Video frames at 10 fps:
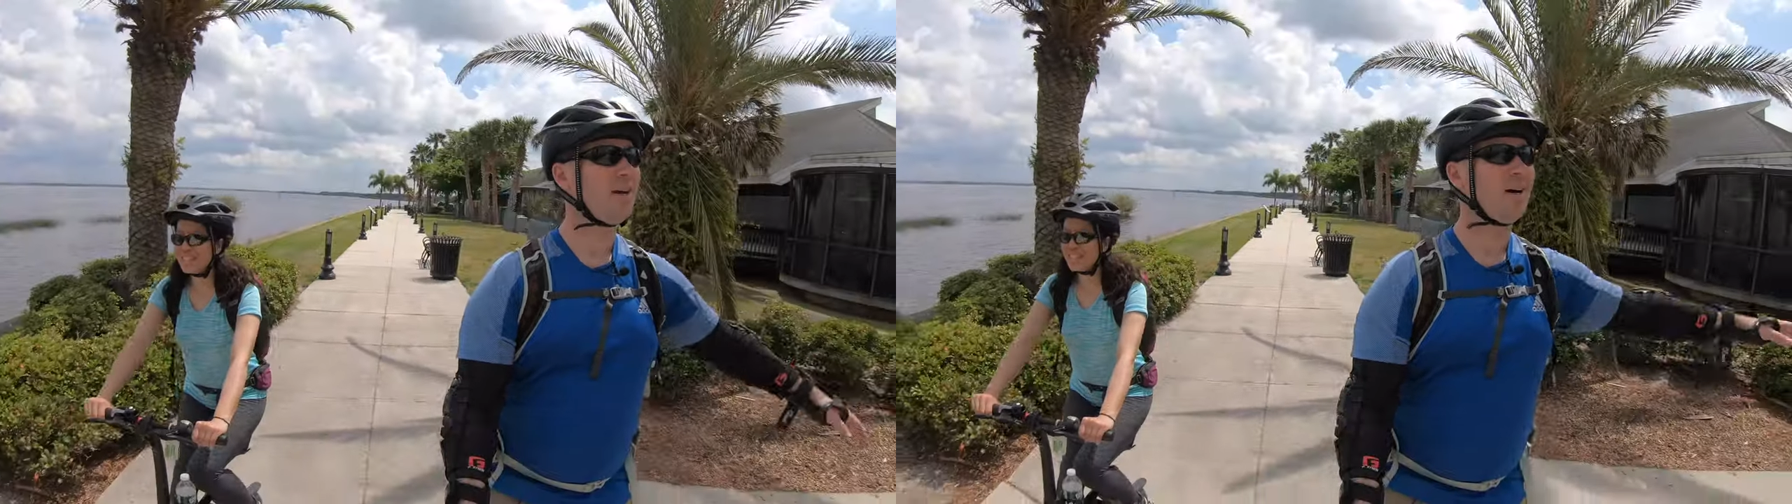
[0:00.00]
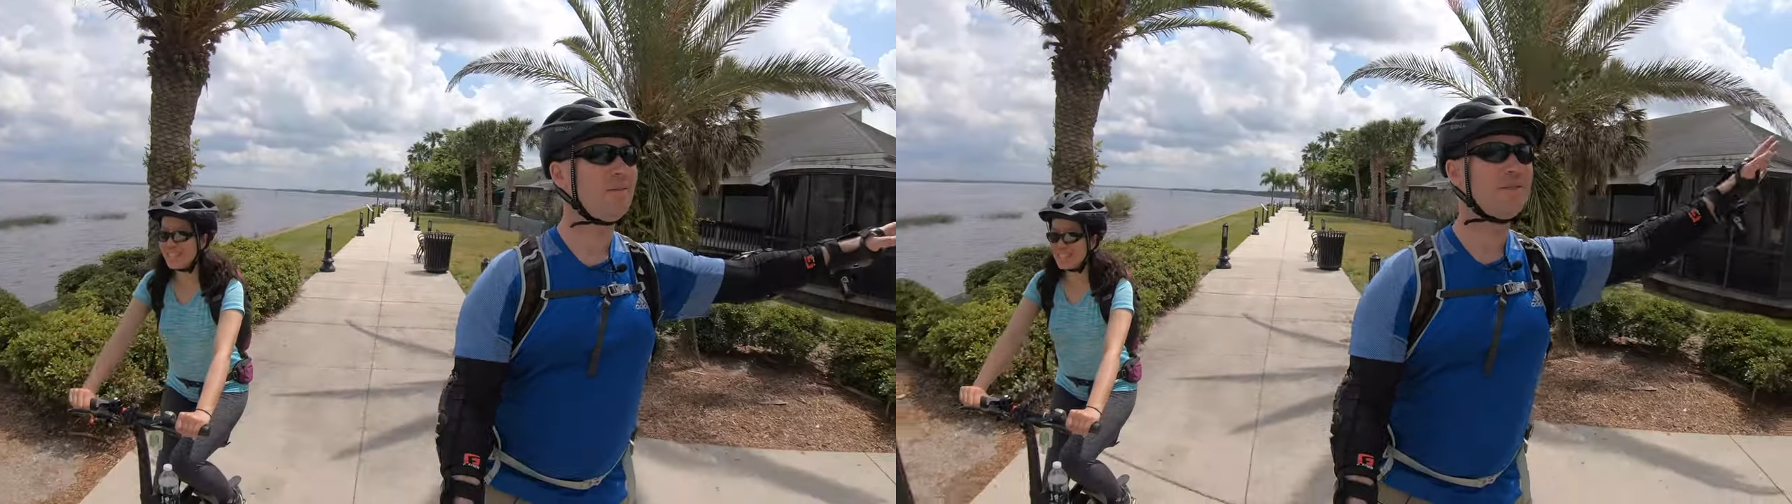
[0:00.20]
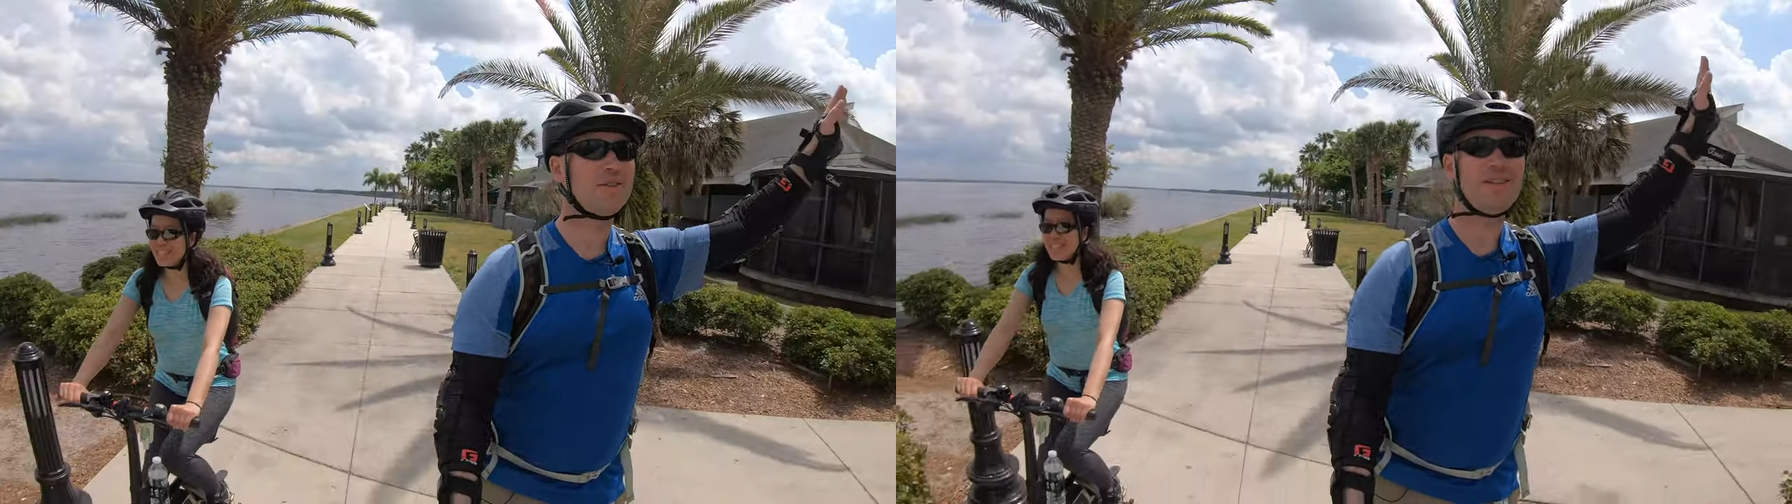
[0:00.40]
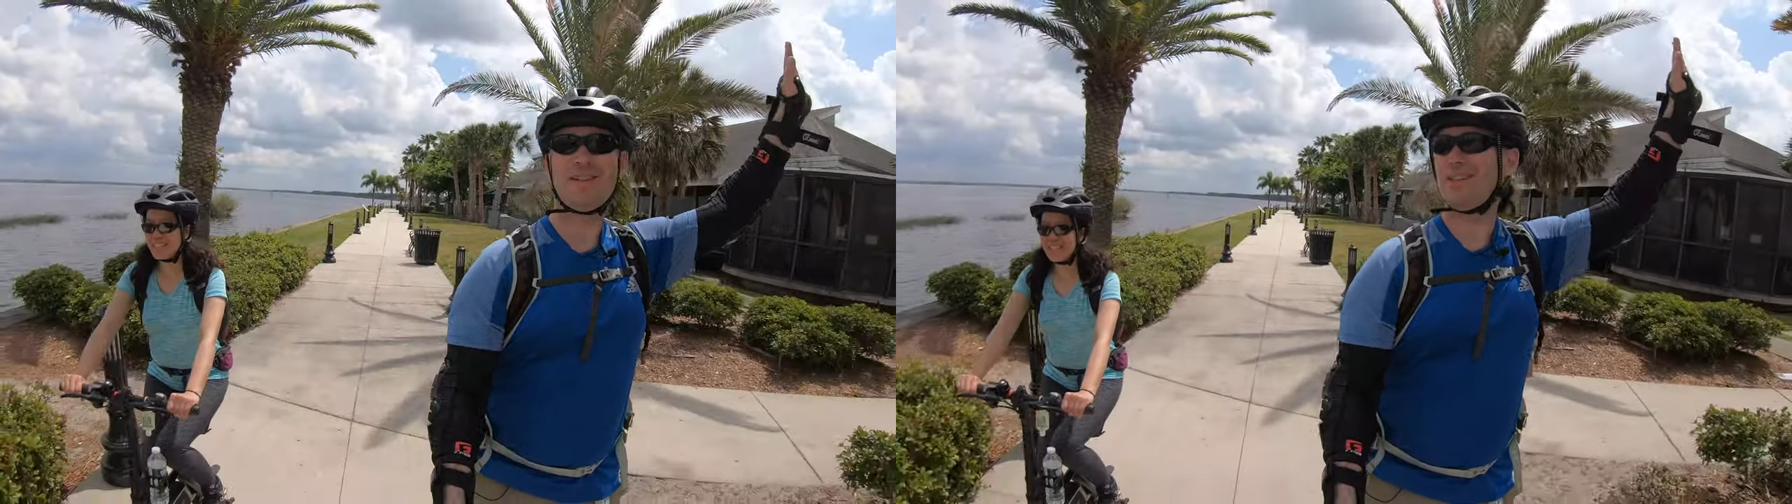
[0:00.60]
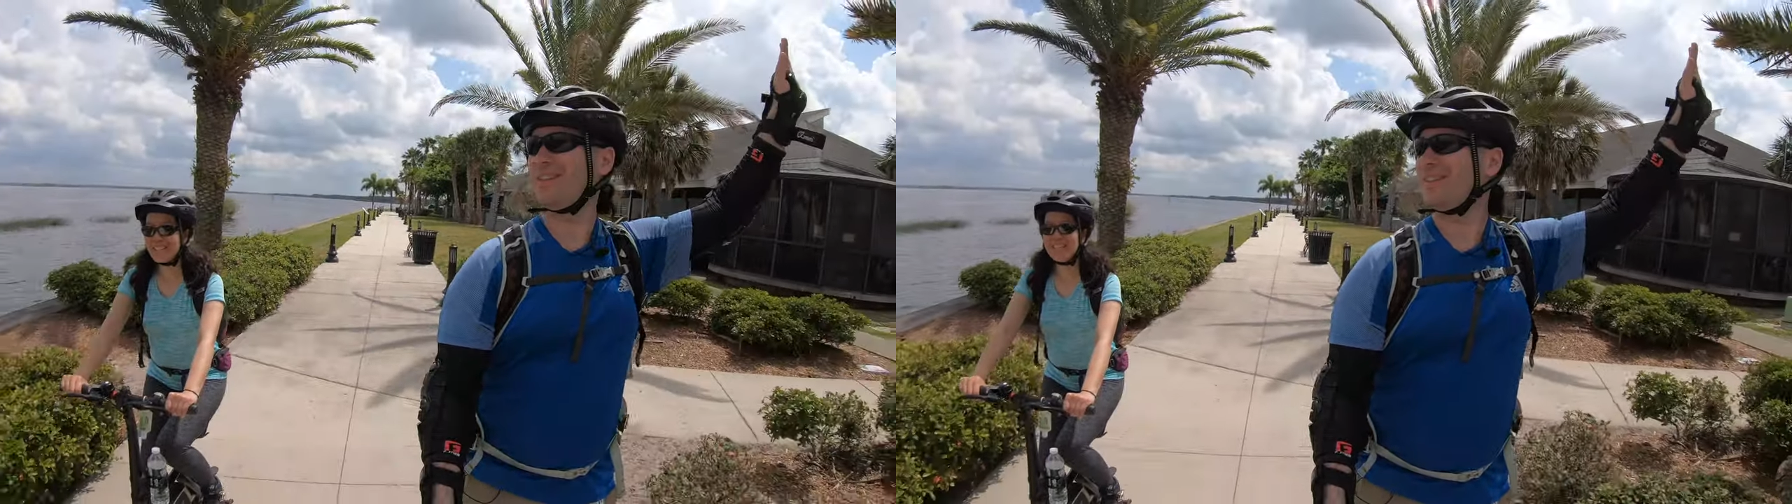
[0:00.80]
Palm tree.
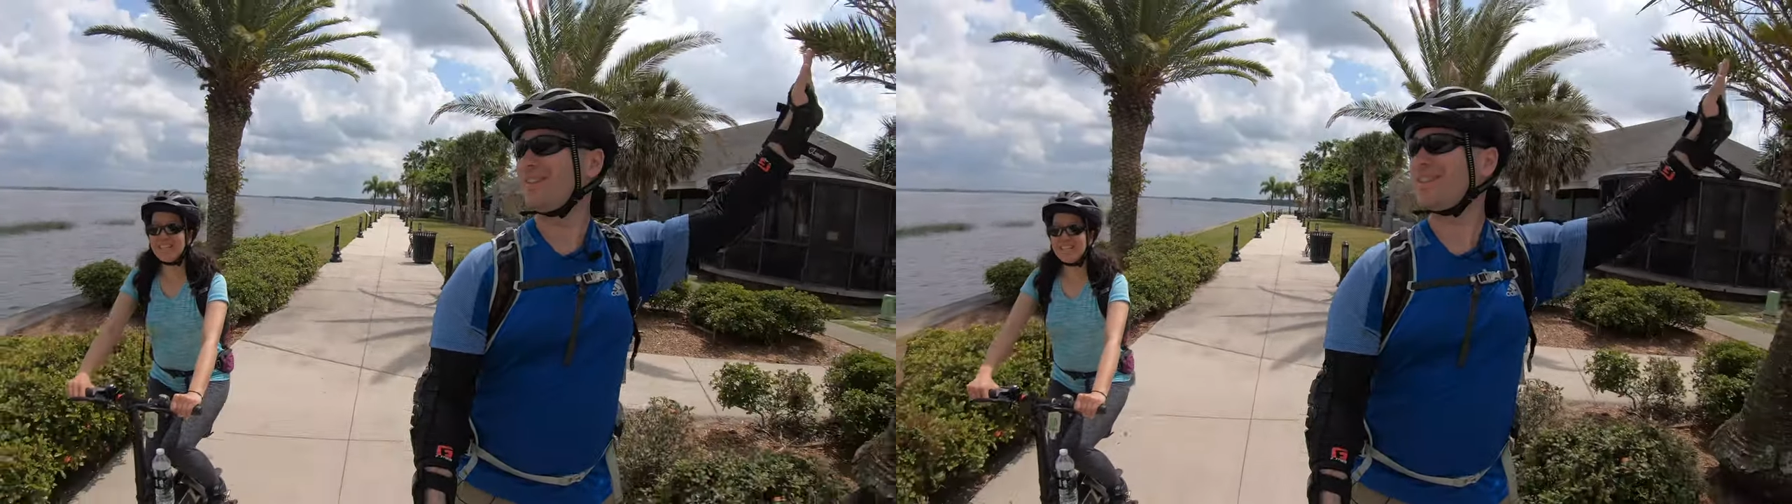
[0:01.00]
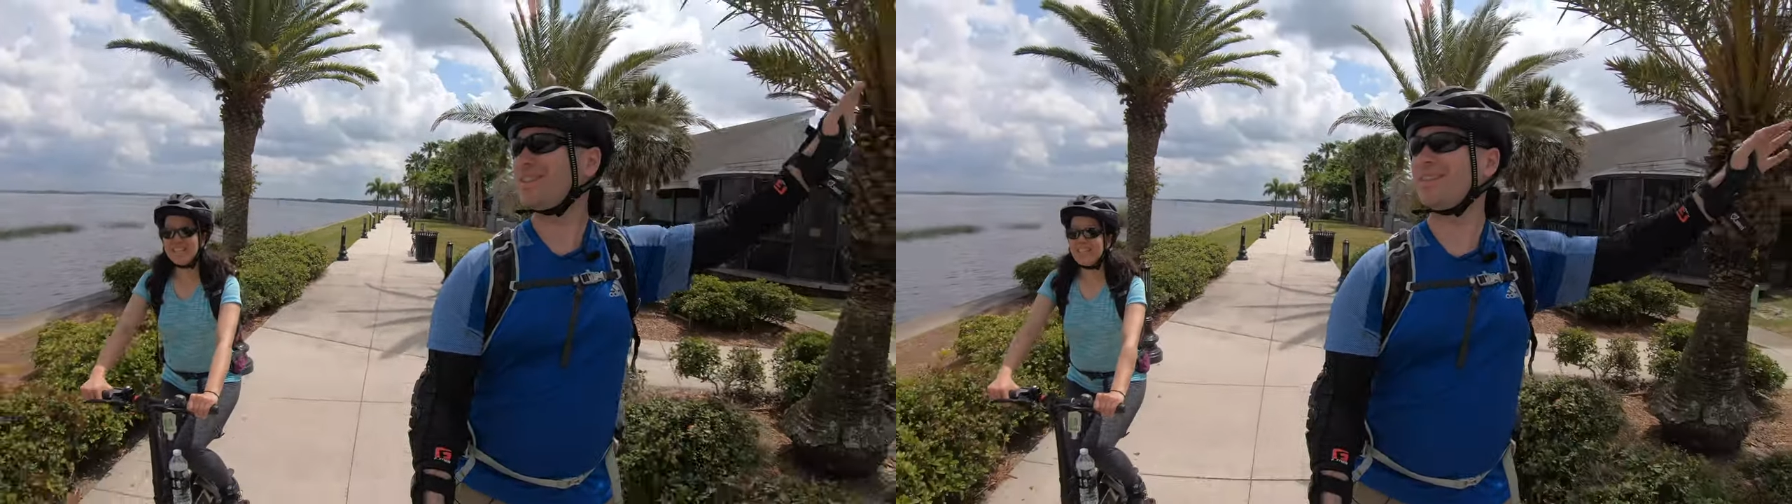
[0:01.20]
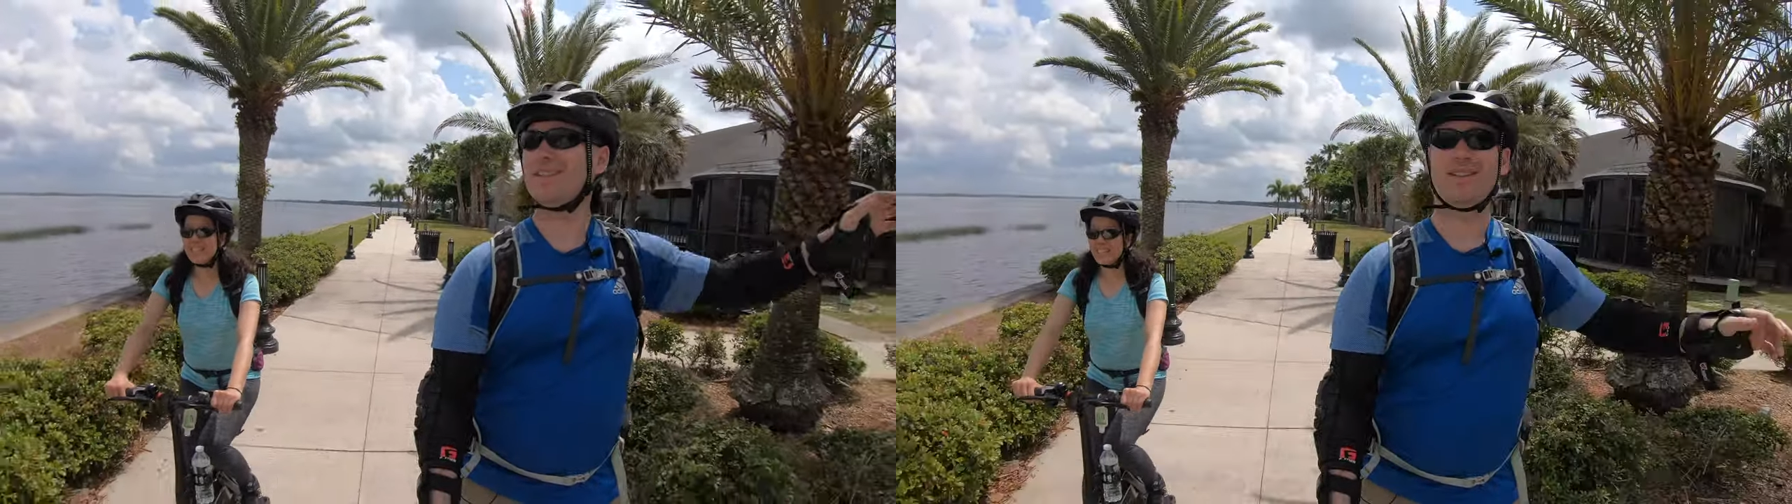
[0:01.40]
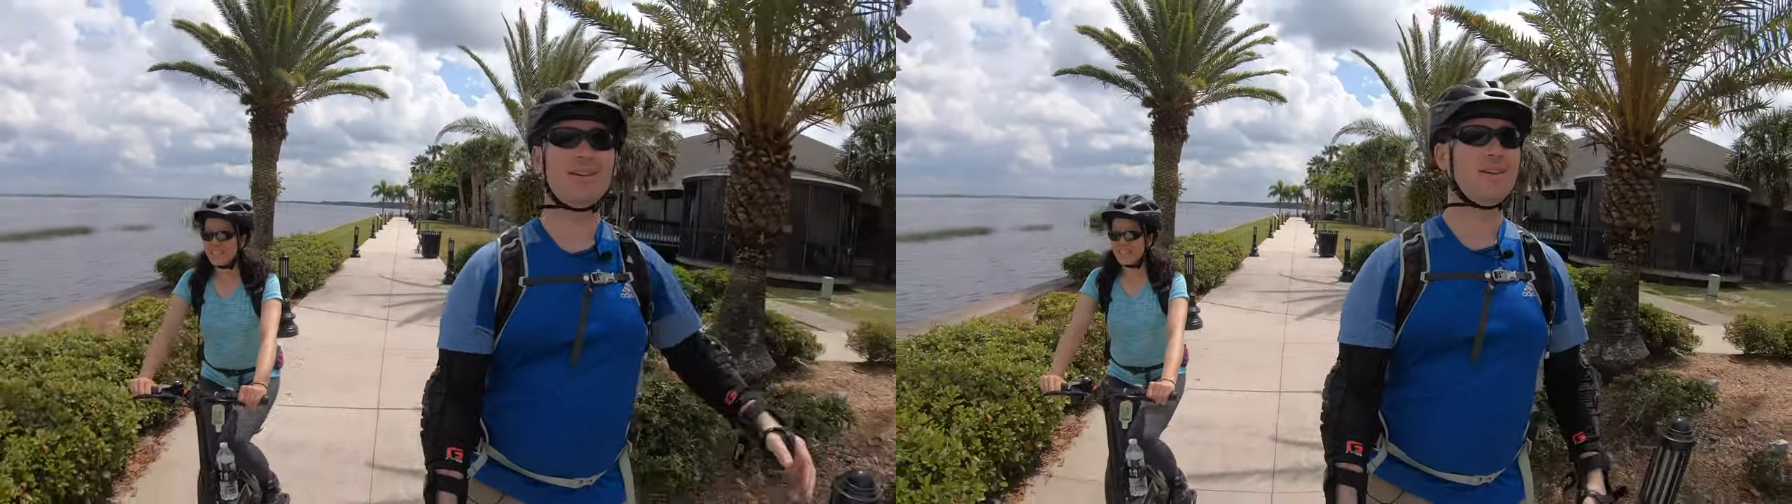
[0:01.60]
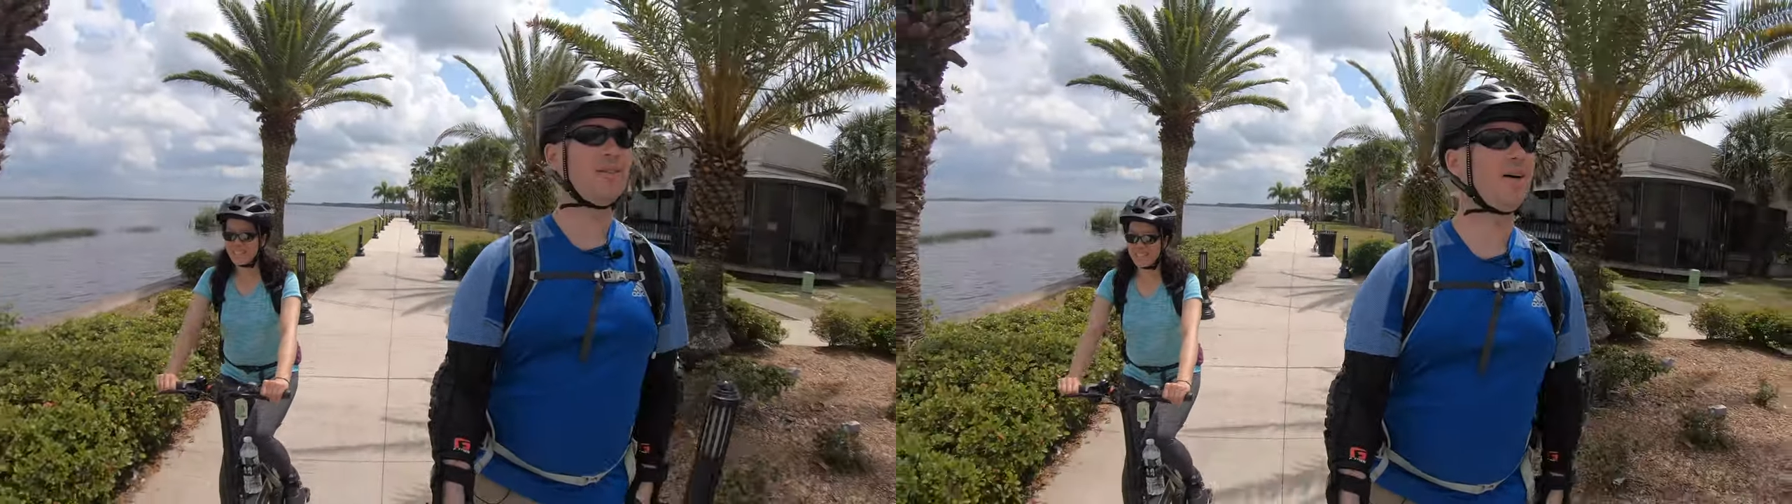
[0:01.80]

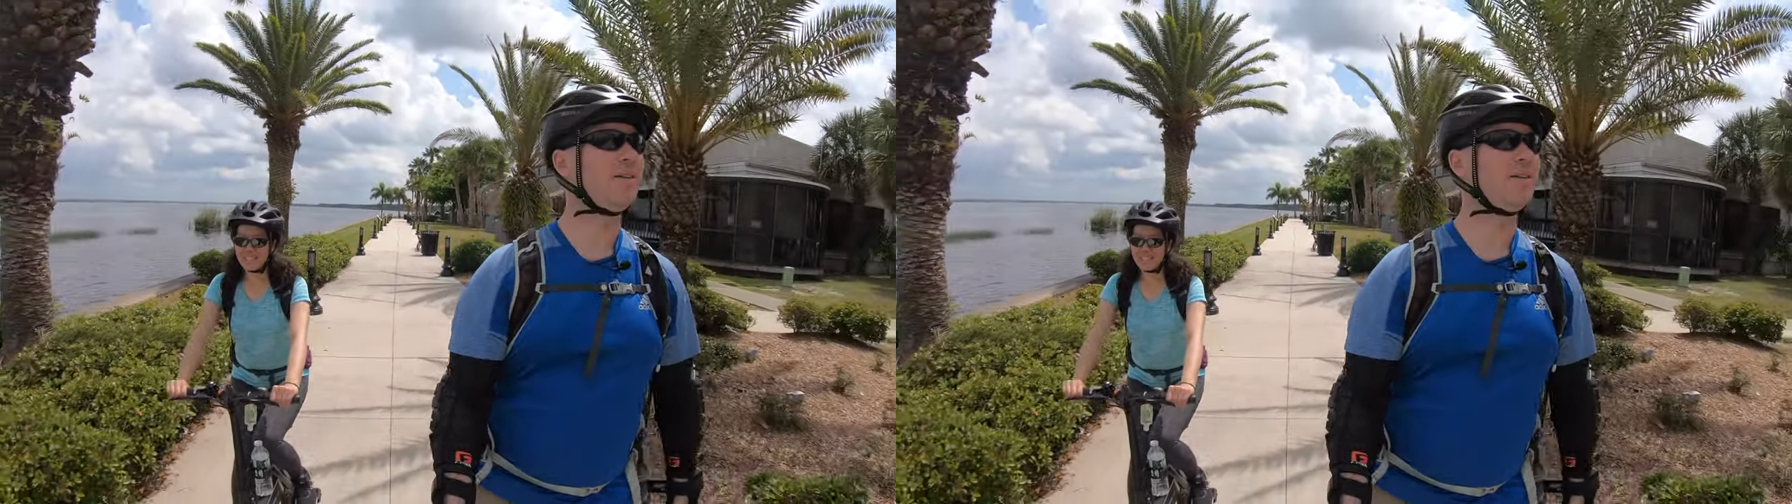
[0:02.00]
Wow,